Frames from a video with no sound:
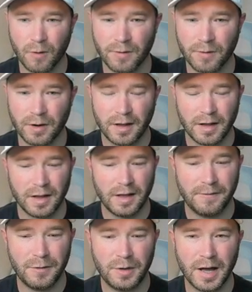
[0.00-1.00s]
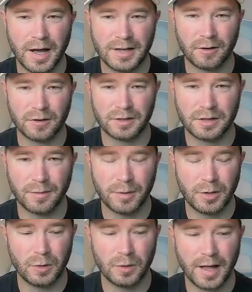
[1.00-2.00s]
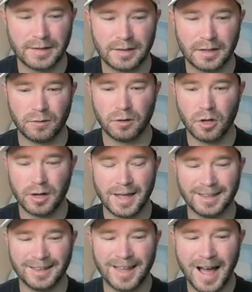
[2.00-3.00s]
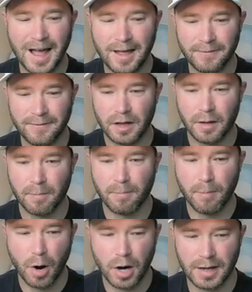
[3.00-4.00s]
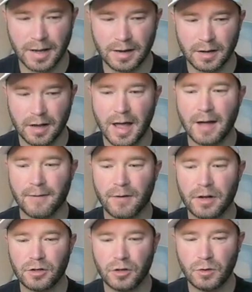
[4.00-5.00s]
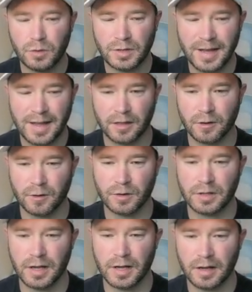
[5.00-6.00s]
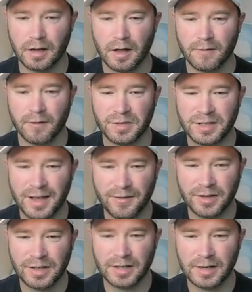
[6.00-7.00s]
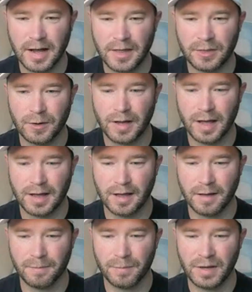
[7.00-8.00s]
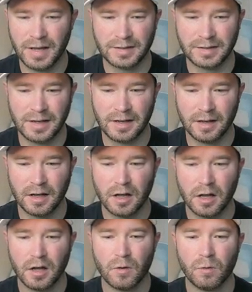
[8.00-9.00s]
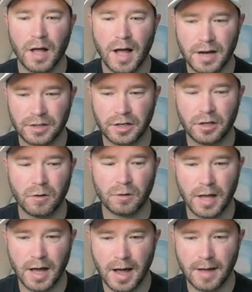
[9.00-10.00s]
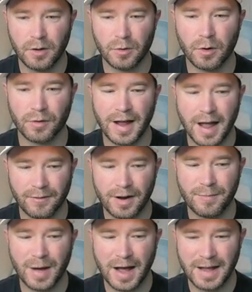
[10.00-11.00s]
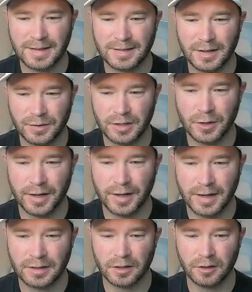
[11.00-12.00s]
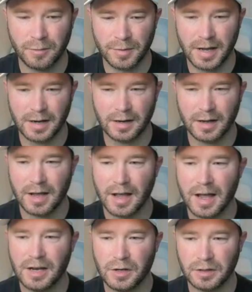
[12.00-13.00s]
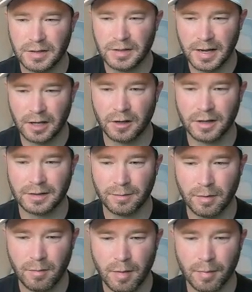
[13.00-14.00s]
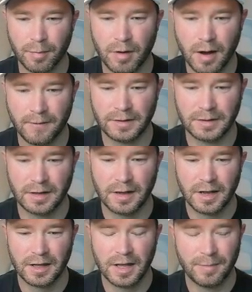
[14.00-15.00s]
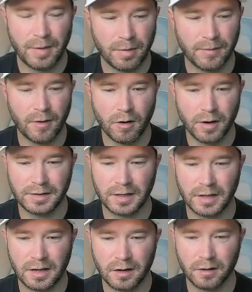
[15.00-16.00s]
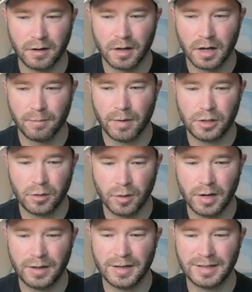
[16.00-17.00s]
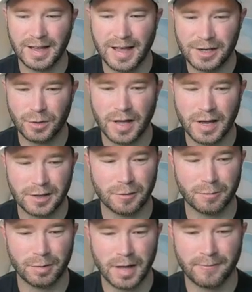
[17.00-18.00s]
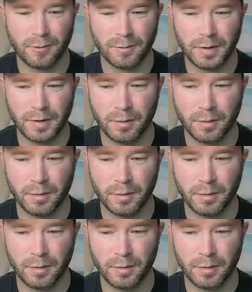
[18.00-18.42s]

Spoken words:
over, if you guys are someone who likes to look at live market every Tuesday and Thursday from 7 to 9:30 a.m. PST, we'll actually go live going over every buy and sell signal that gets illuminated, and you can take a look at some of the member profits that people have already secured by joining this educational platform here